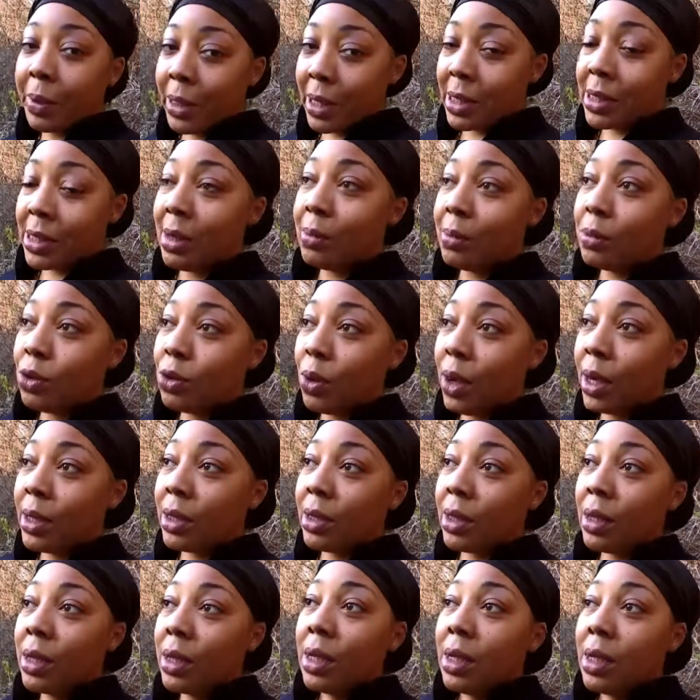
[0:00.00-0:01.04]
because I'm trying
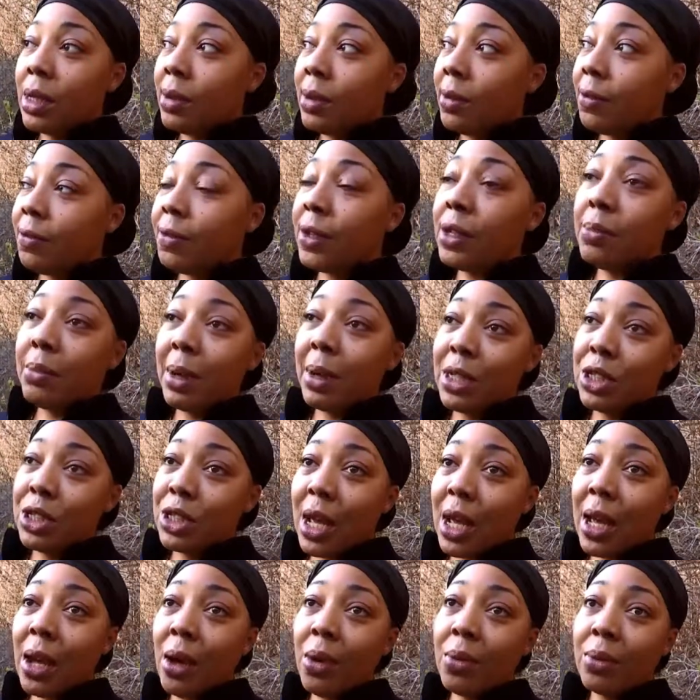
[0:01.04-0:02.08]
to feed my
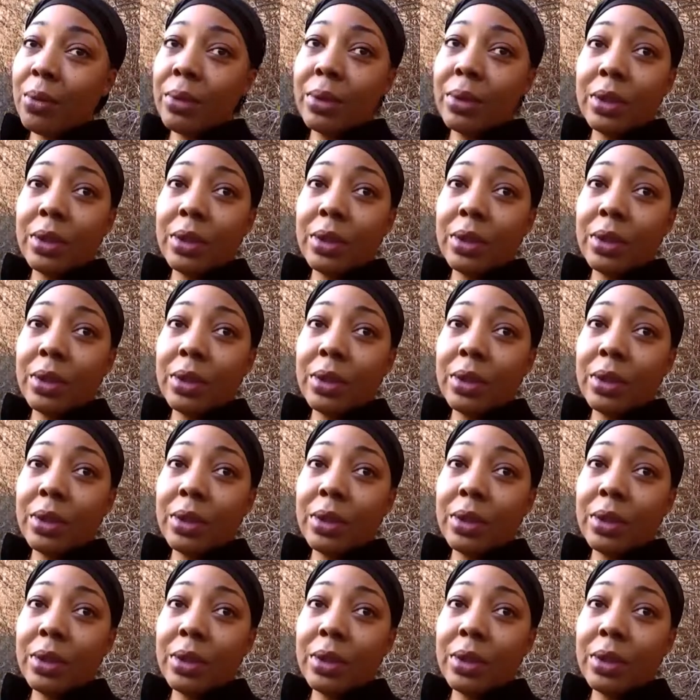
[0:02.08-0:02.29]
child.